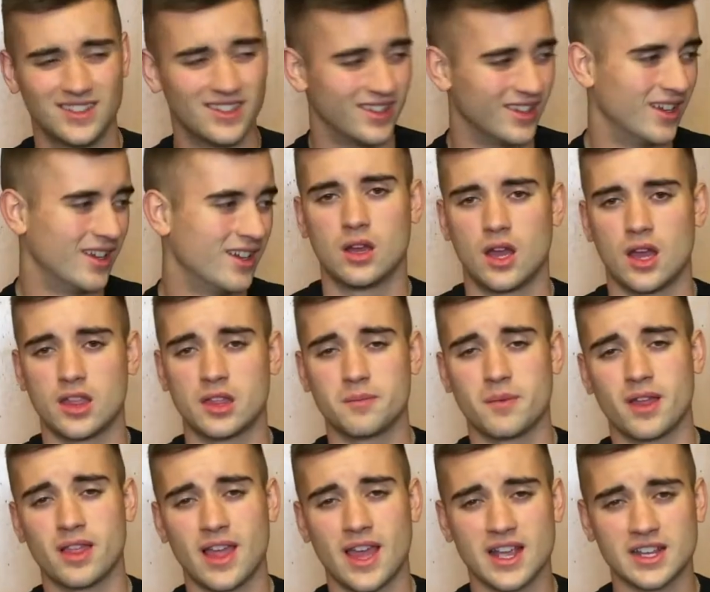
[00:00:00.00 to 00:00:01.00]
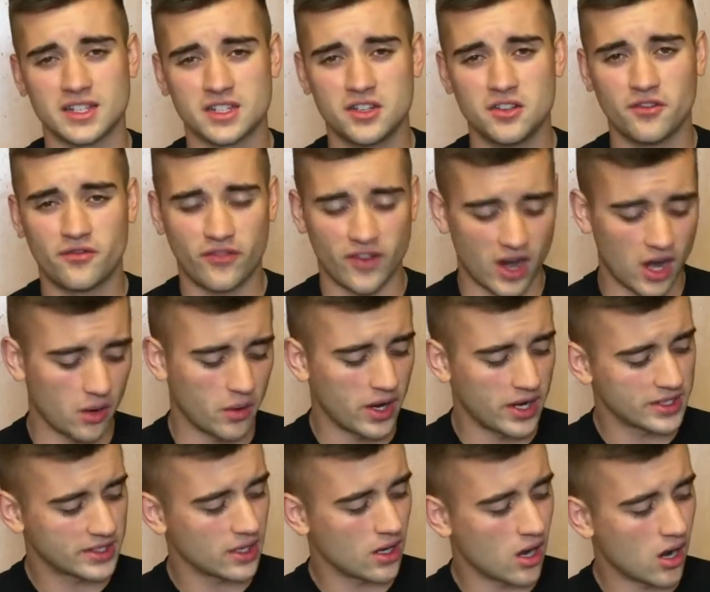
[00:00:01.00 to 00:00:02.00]
And then my last 2
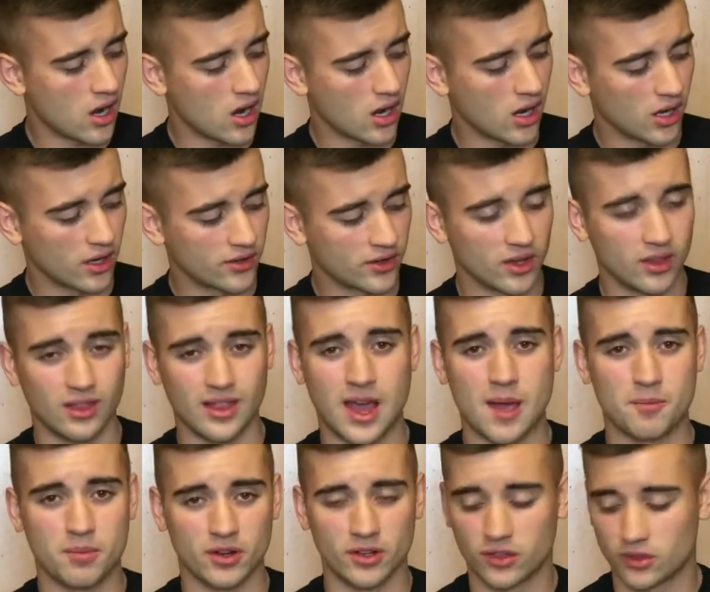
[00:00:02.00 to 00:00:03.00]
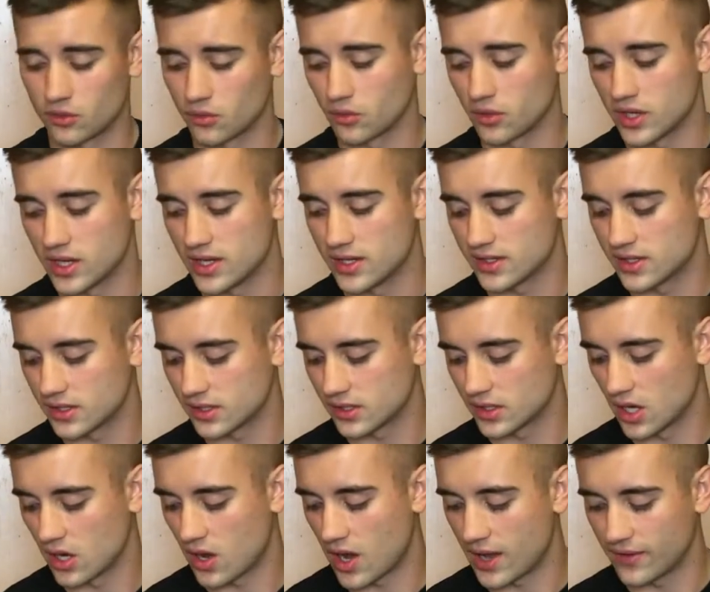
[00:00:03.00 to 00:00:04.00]
fairways are the Leopard 3s.
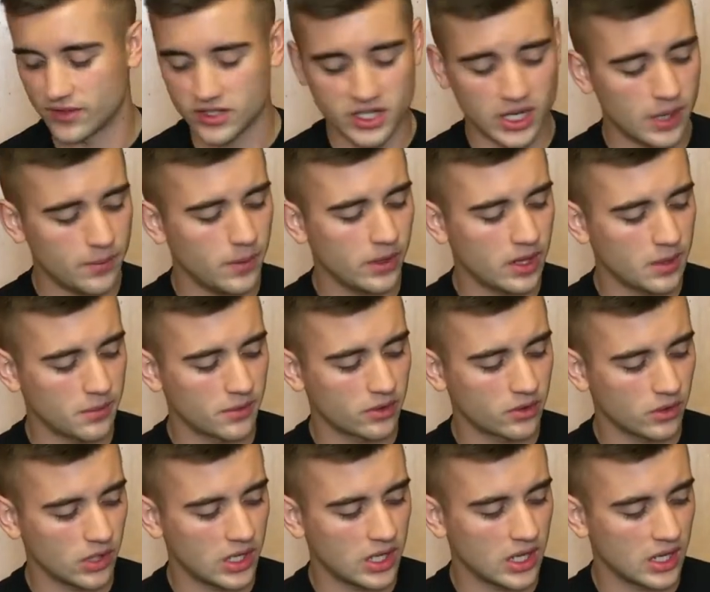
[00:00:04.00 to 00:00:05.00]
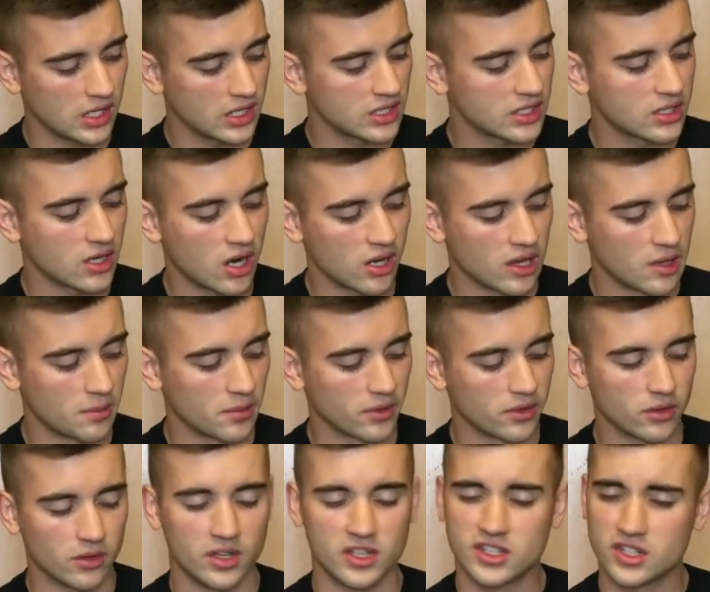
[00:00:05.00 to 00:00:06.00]
So I have a Champion Leopard 3 and a Star
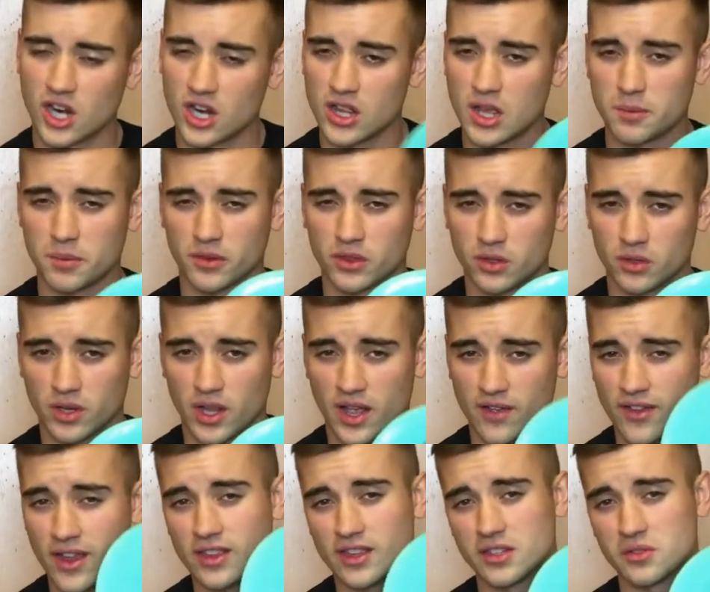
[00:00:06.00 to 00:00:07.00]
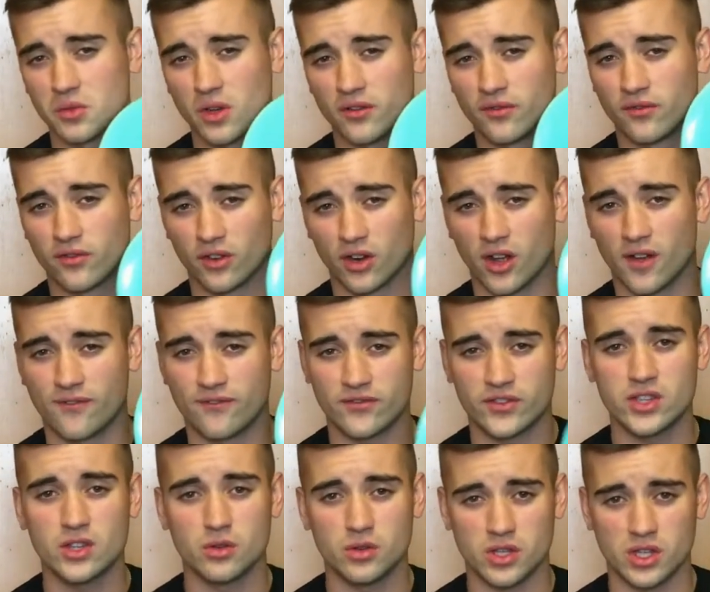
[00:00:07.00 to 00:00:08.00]
Leopard 3. Star Leopard 3, I've had this one for a
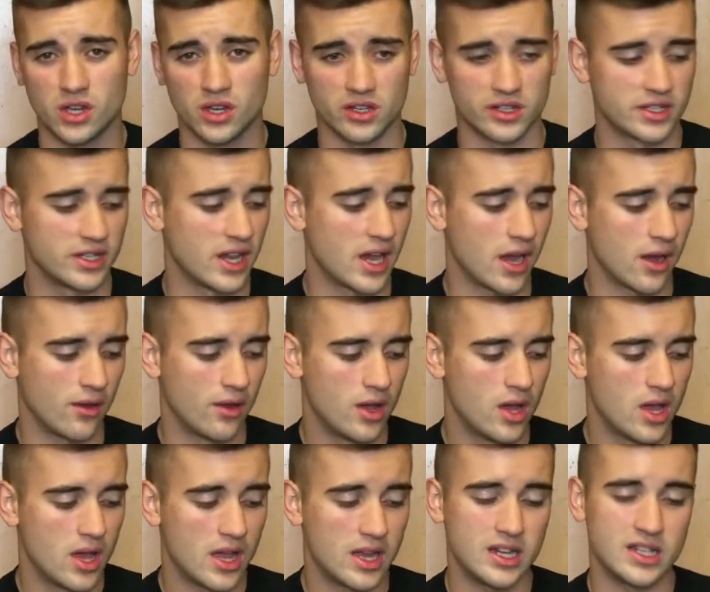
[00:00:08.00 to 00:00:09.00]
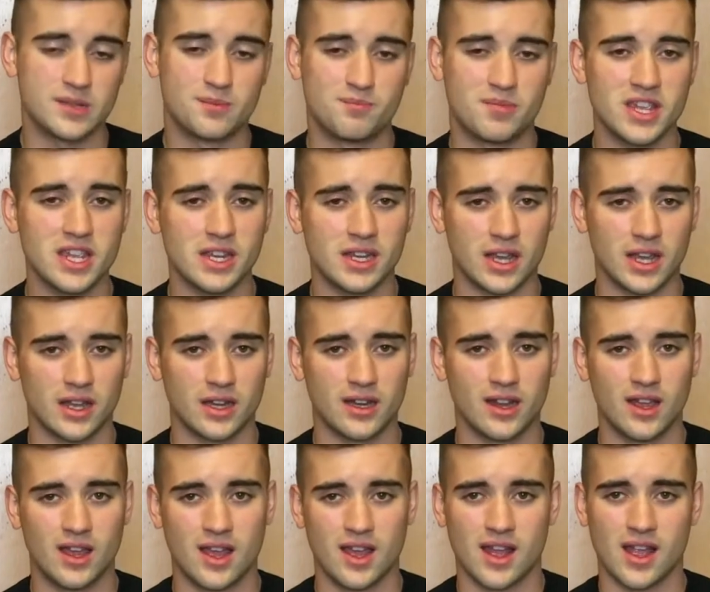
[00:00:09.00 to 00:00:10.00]
few years now. It is
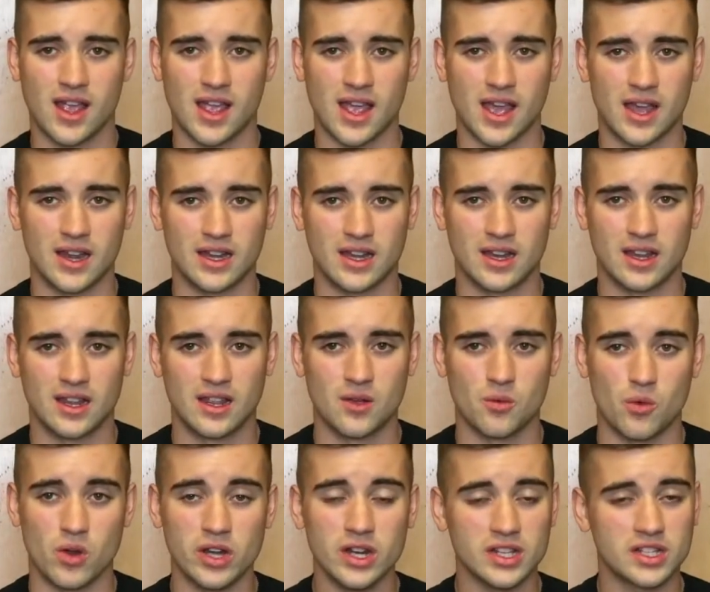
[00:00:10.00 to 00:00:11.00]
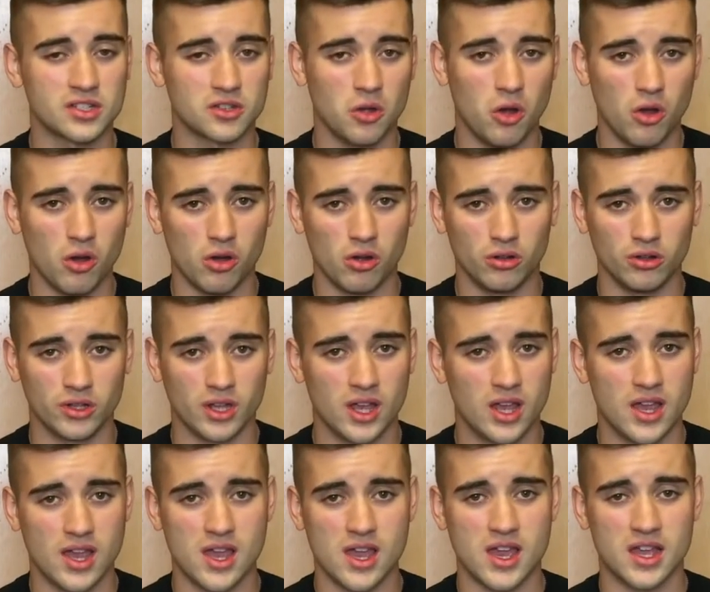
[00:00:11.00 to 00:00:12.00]
beaten, and when it's cold,
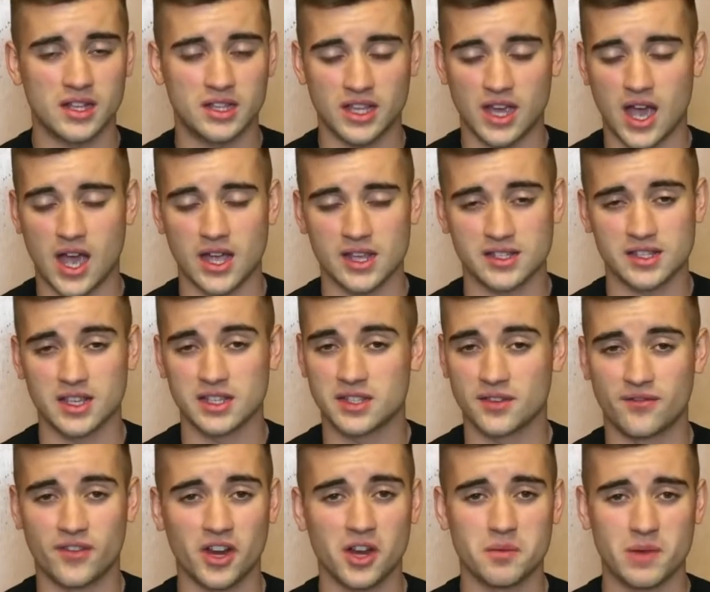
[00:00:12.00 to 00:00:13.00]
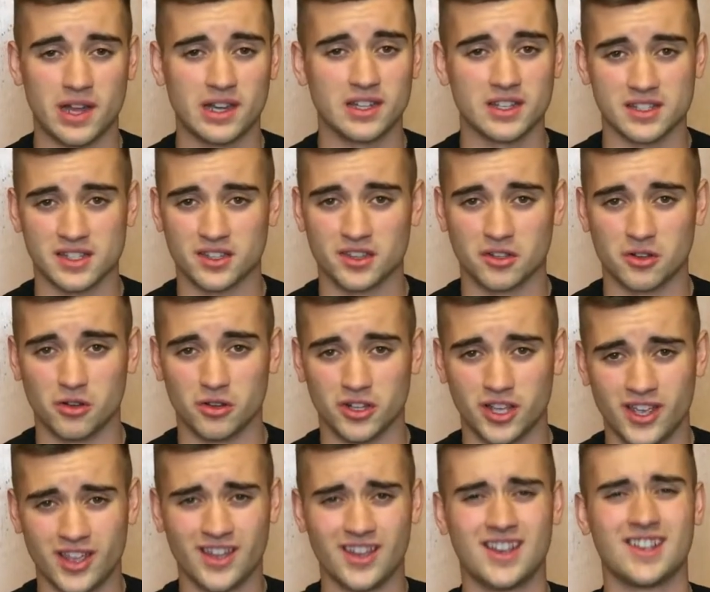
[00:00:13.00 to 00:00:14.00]
it dies. It's a very bad disc in the
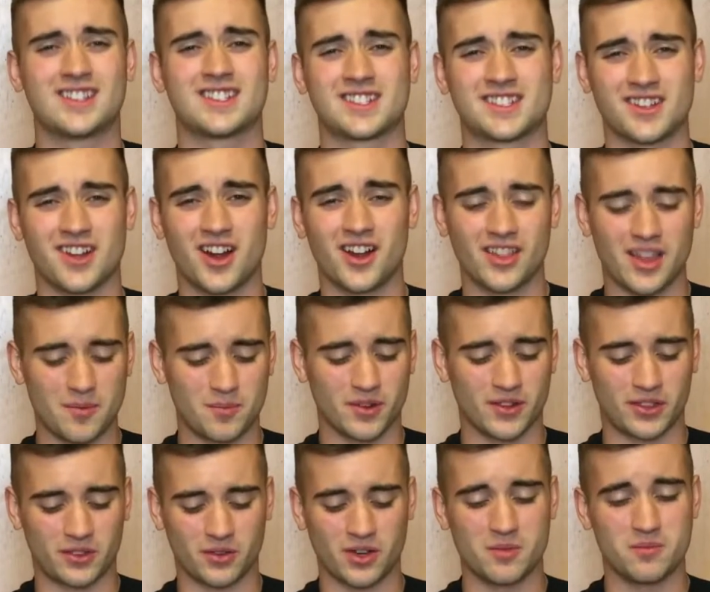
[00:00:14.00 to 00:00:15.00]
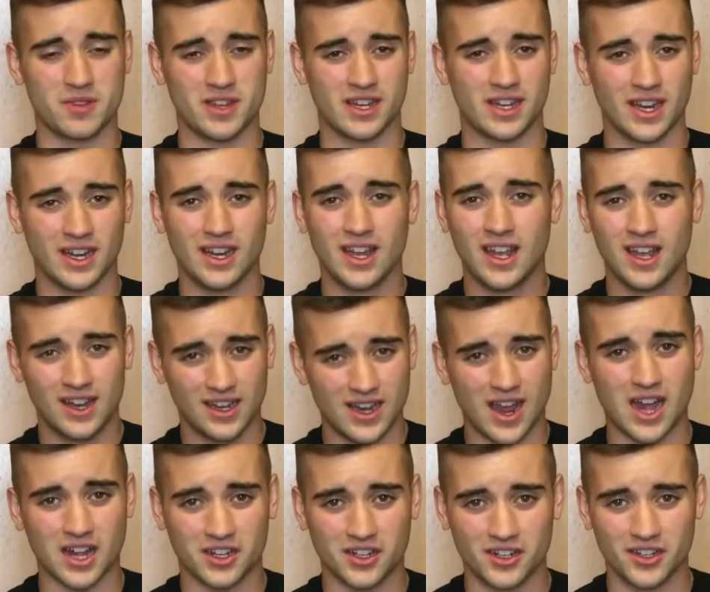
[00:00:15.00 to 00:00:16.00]
cold. Star Leopard 3 beaten,
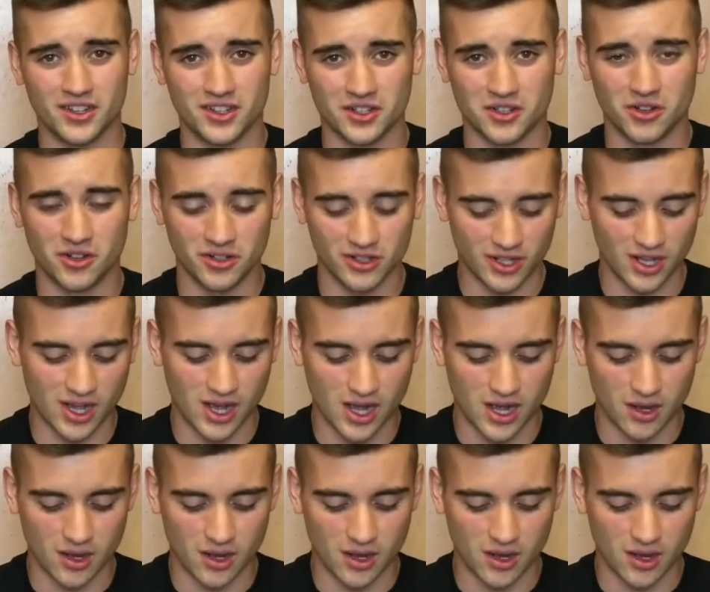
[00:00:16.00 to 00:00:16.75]
not good in the cold.